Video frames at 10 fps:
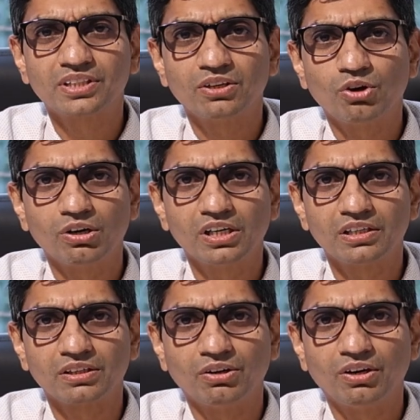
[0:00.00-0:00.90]
can
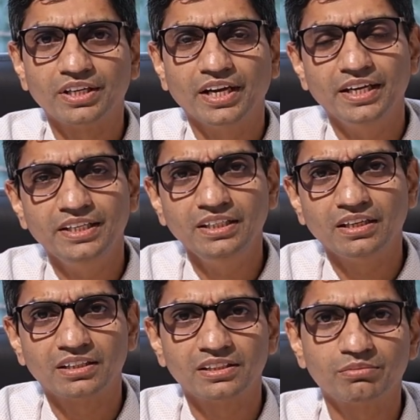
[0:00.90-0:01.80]
occur on any
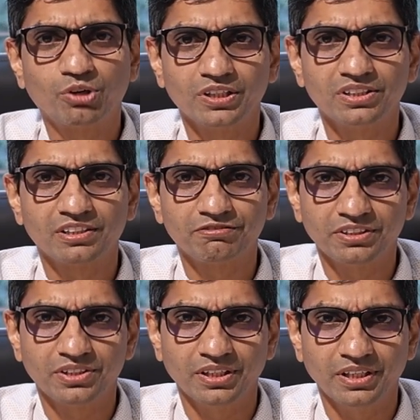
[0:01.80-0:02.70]
other body
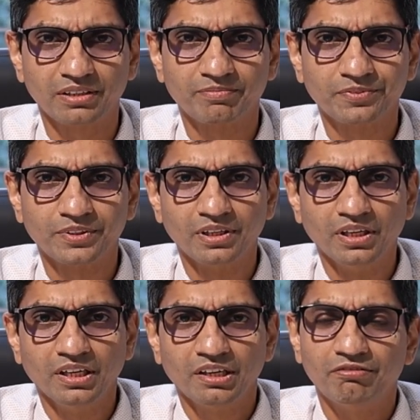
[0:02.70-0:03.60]
surface area.
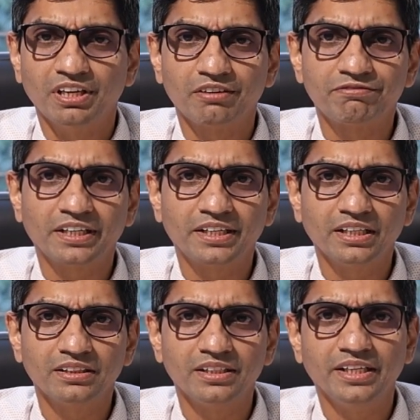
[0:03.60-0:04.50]
When
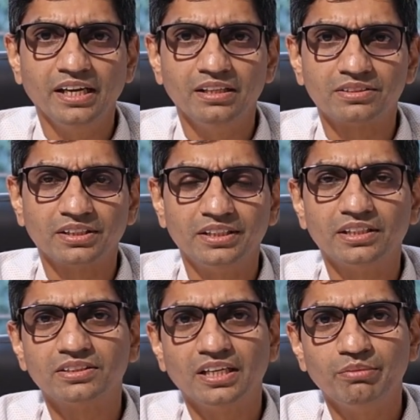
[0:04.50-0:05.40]
affecting the nails, it
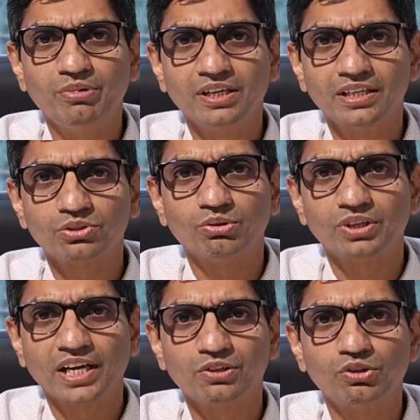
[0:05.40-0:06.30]
is labeled as
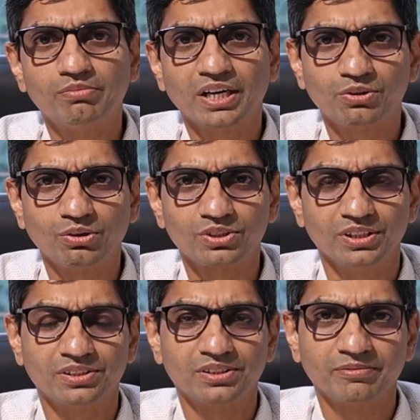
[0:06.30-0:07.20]

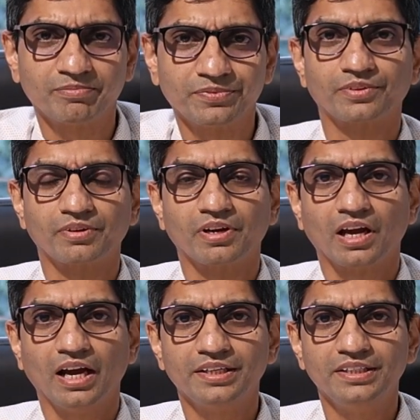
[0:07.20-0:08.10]
onychomycosis.
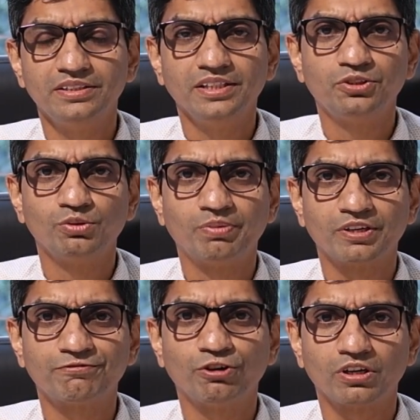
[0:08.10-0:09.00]
An easy to
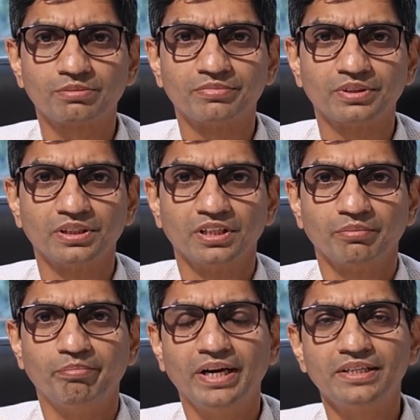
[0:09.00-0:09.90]
perform
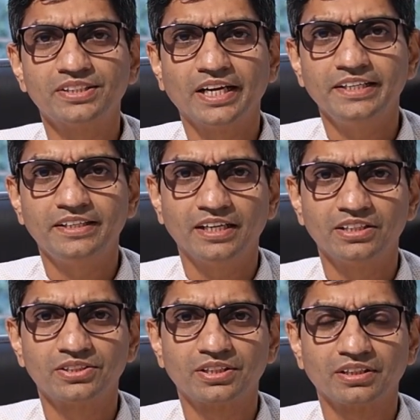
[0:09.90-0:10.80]
bedside
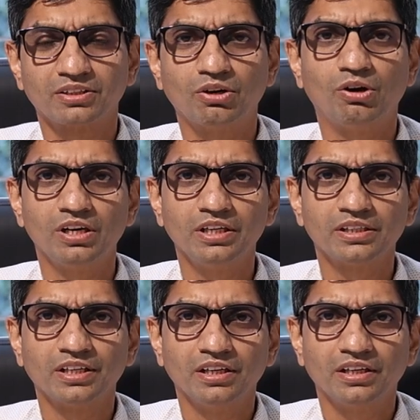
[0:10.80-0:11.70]
test called
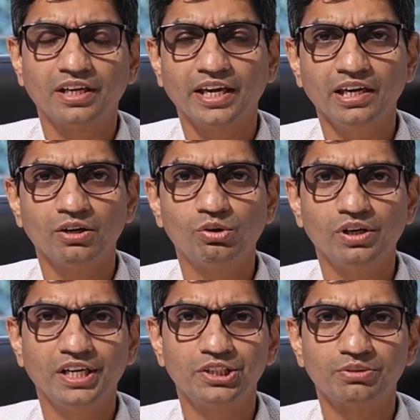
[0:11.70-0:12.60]

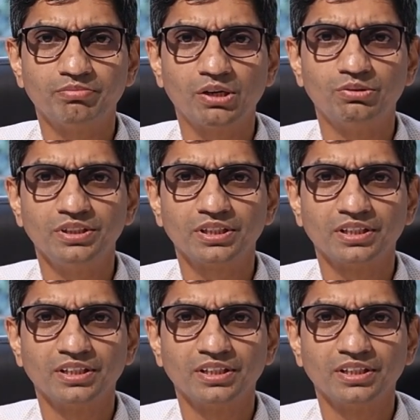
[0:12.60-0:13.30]
KOH mount